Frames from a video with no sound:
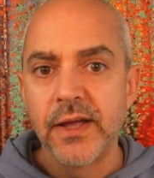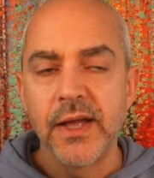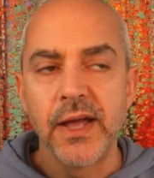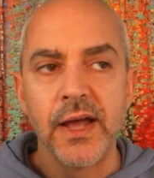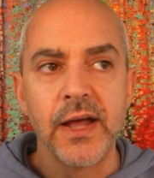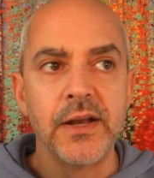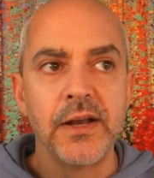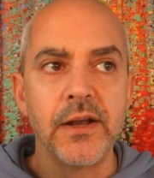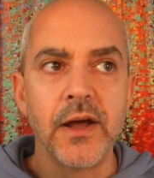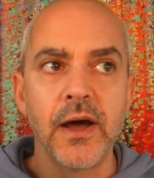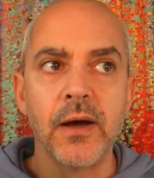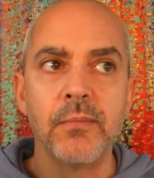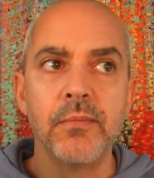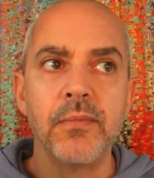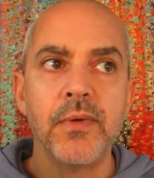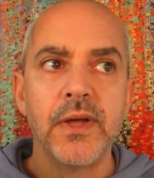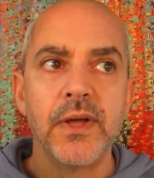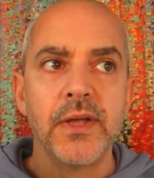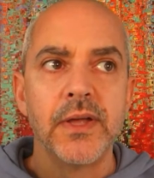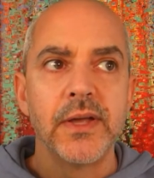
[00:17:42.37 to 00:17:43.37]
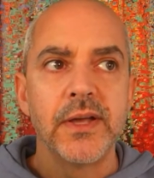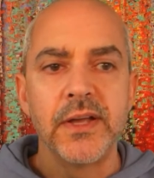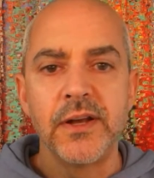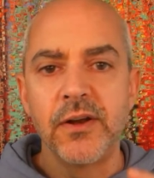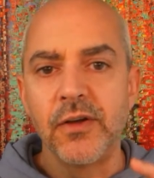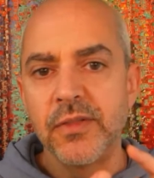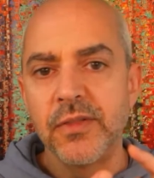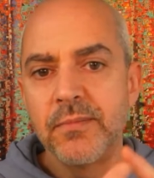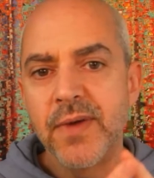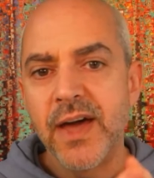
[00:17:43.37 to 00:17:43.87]
And, you
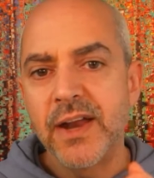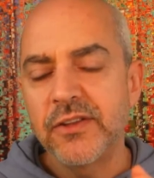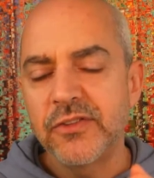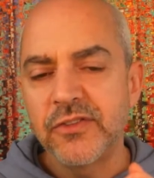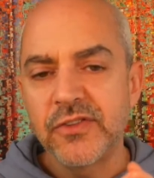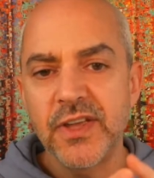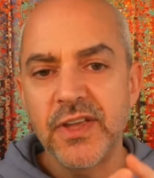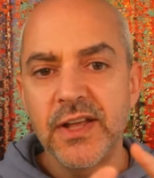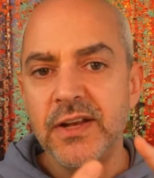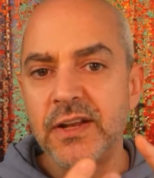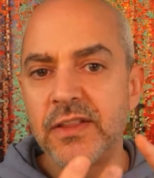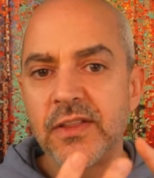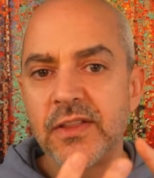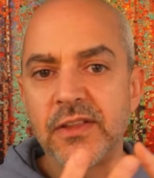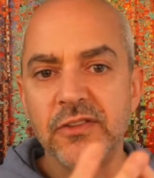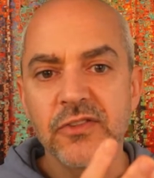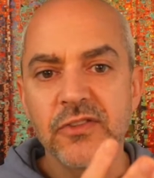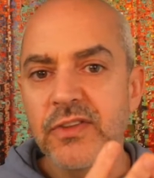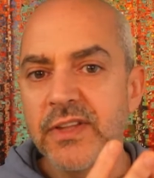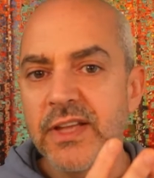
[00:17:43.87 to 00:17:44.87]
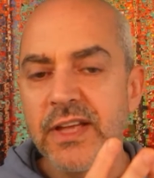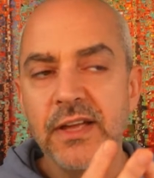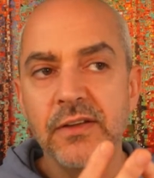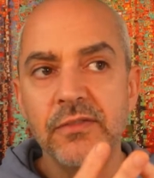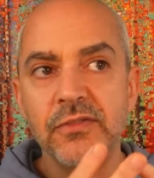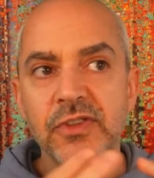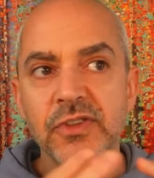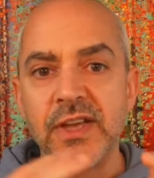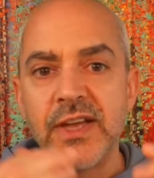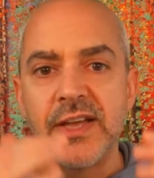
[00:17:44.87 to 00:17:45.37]
know, the medicine and the
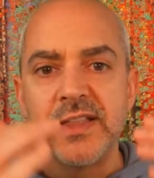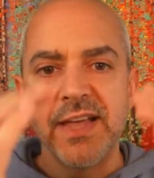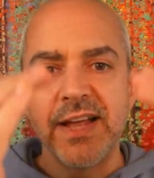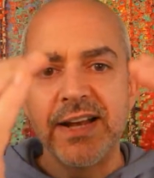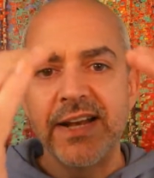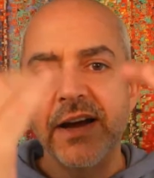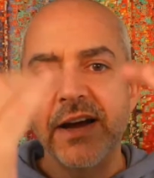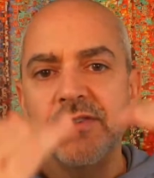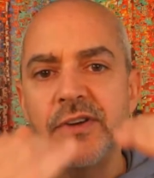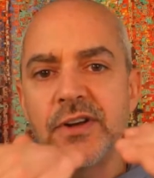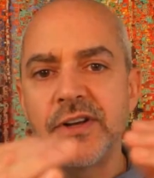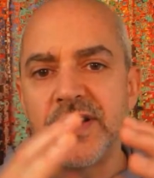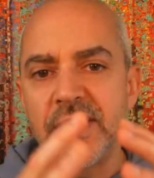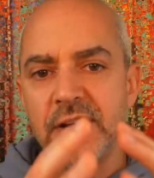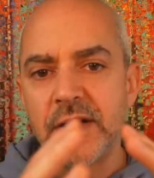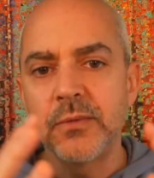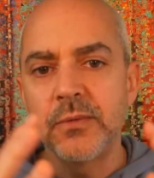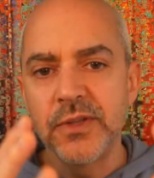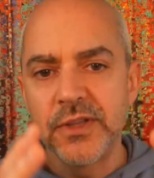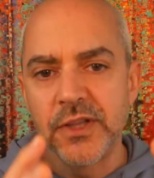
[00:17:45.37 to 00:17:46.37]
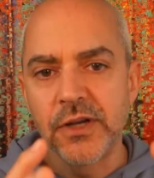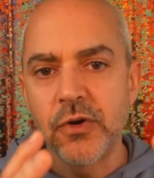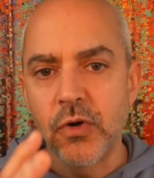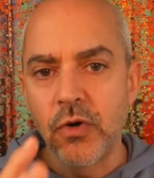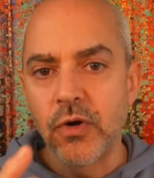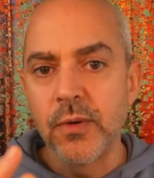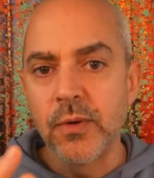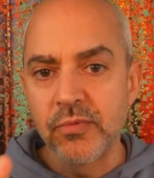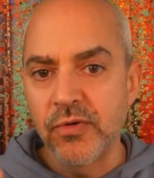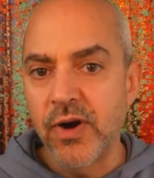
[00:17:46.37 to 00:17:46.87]
sleeves, they never deal with the
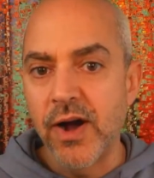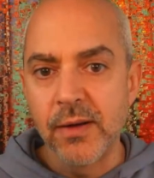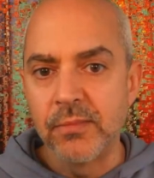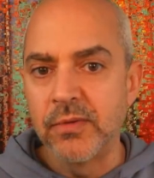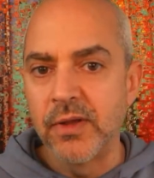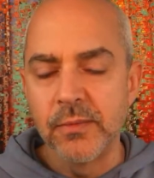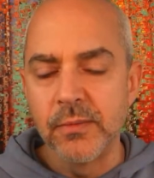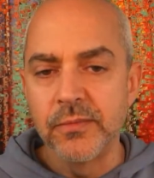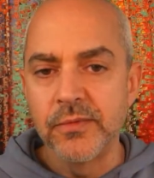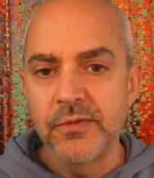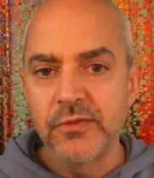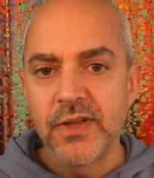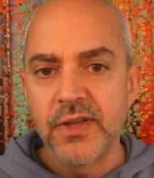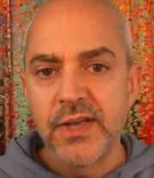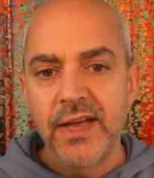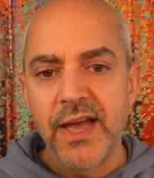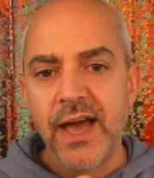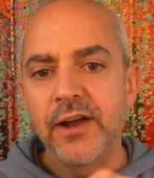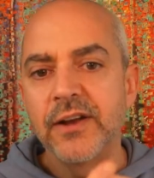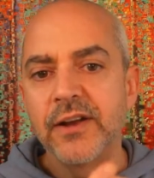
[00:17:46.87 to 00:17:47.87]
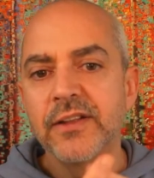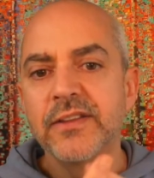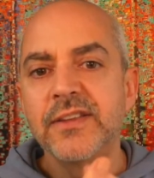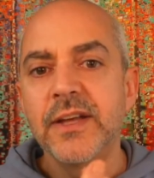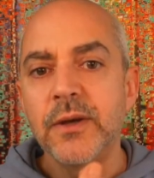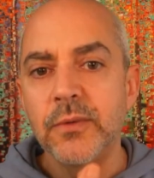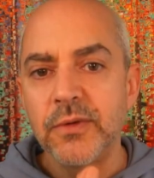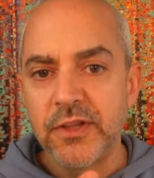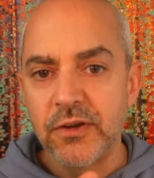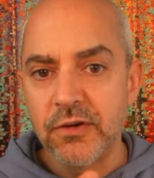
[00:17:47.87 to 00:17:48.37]
core problems, how to
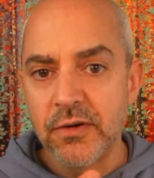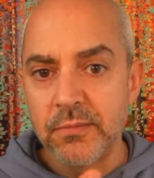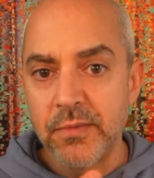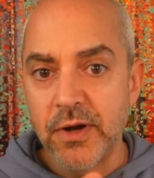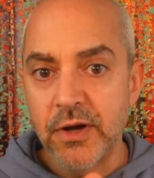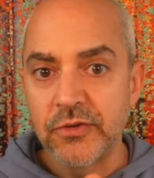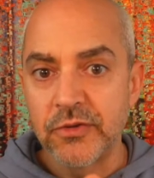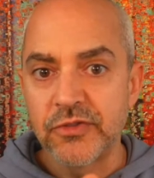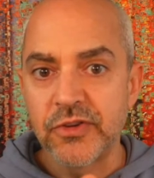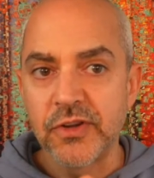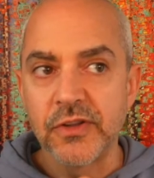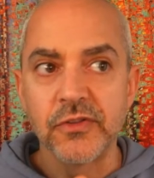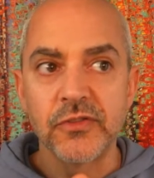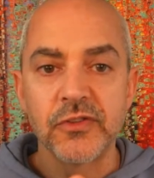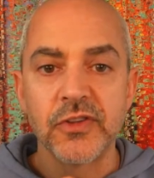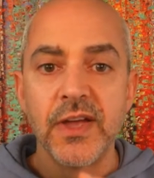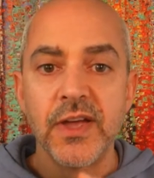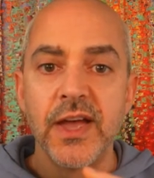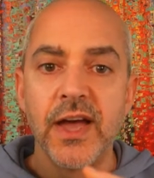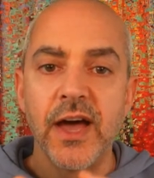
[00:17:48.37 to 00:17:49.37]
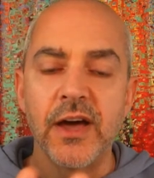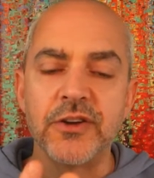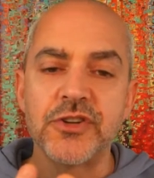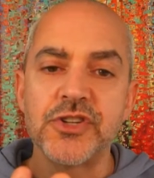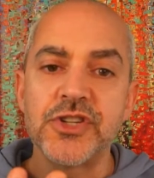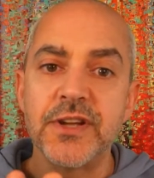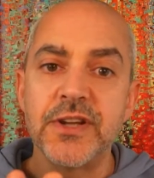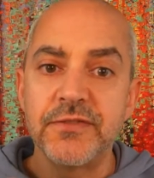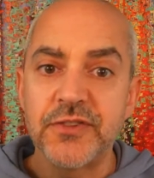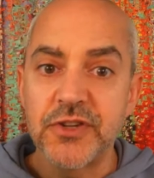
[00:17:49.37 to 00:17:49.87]
deal with your emotions, how to
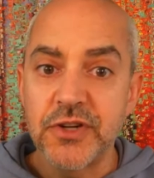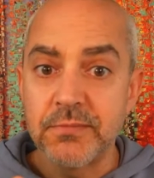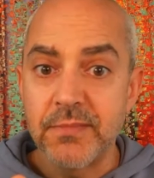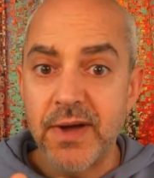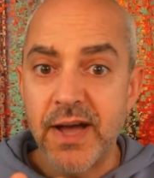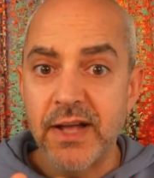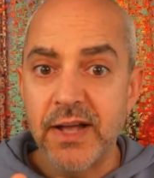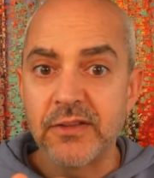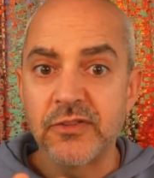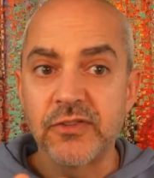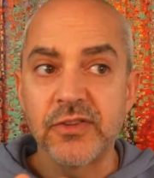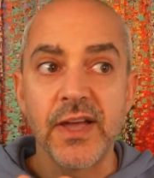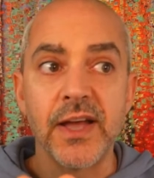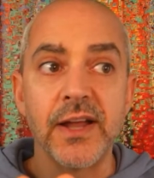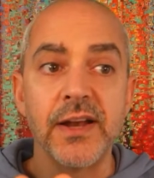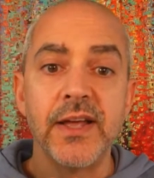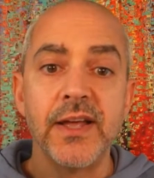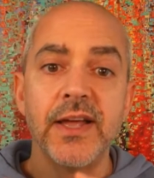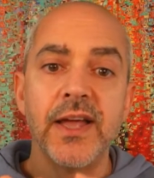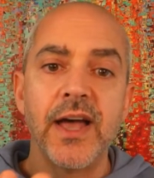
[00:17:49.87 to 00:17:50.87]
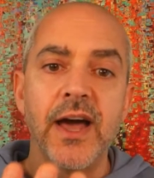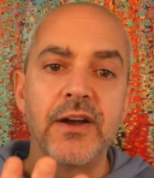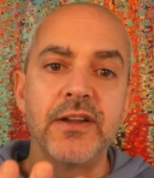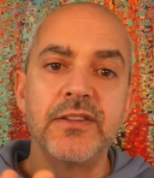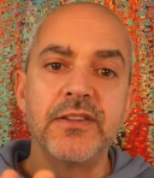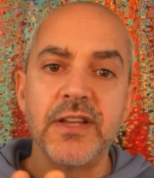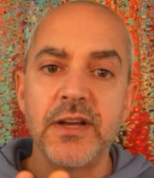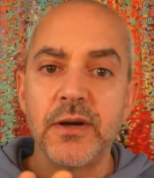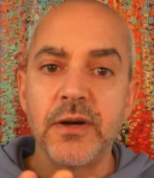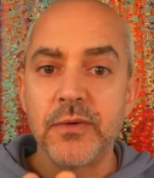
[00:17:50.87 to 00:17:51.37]
shift your mindset, how to
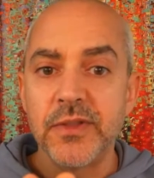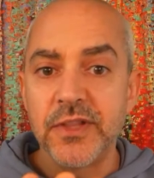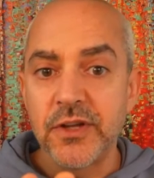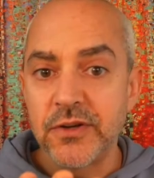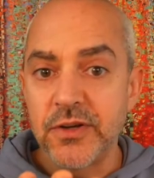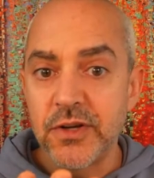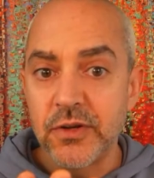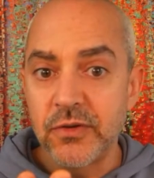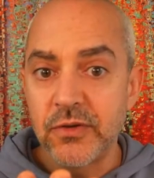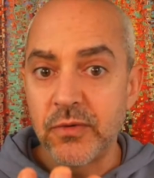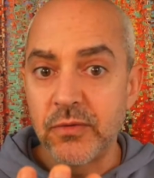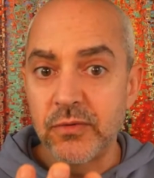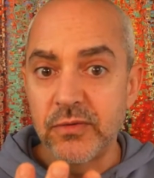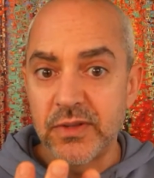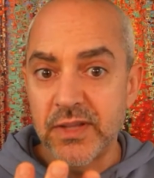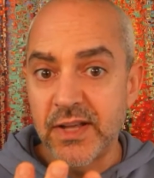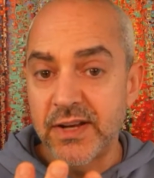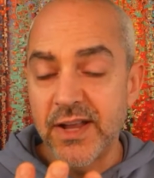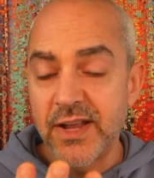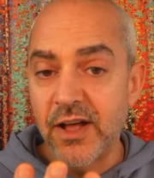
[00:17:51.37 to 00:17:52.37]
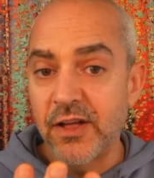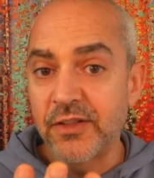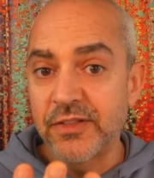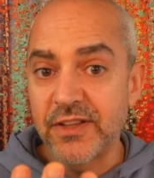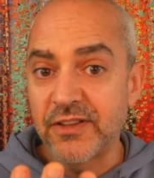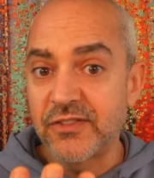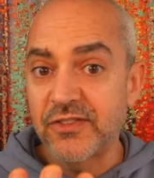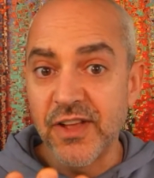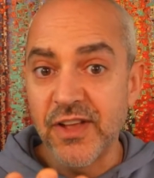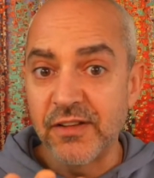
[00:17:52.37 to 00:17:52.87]
deal with your new thin,
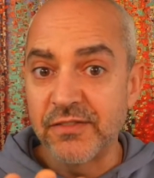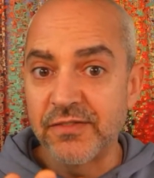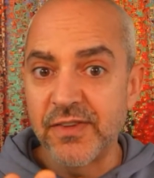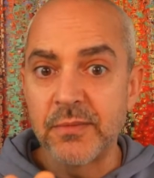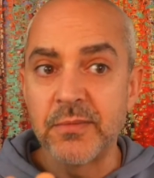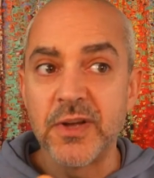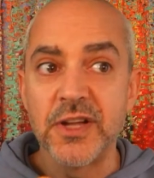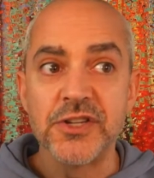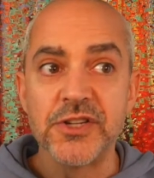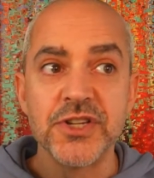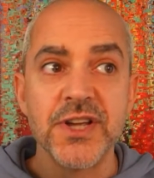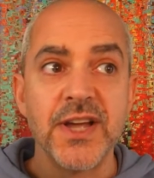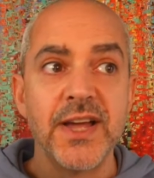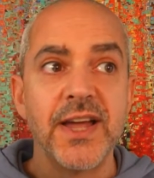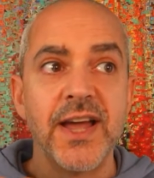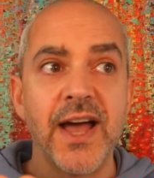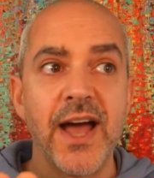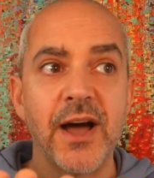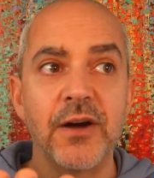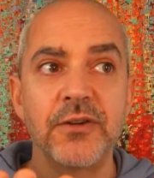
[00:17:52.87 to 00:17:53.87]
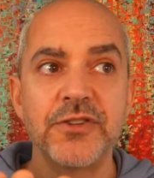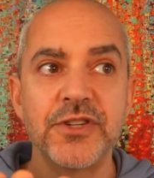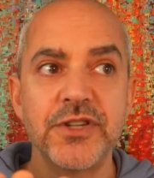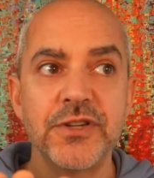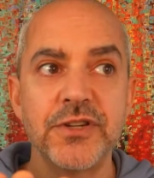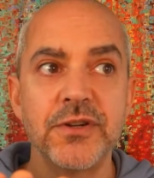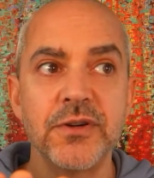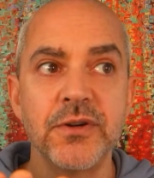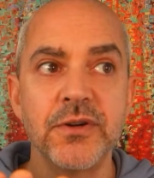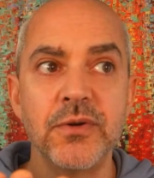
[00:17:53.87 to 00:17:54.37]
healthy self-image, how
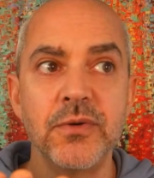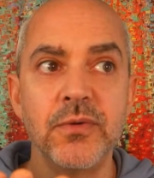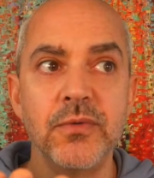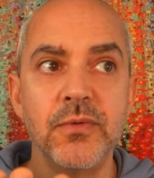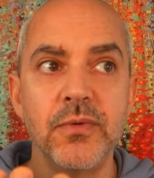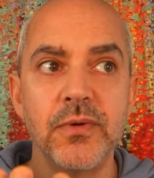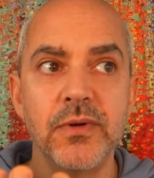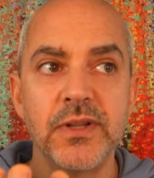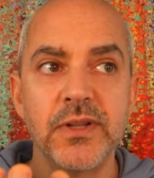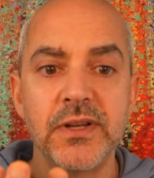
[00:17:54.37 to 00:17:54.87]
to,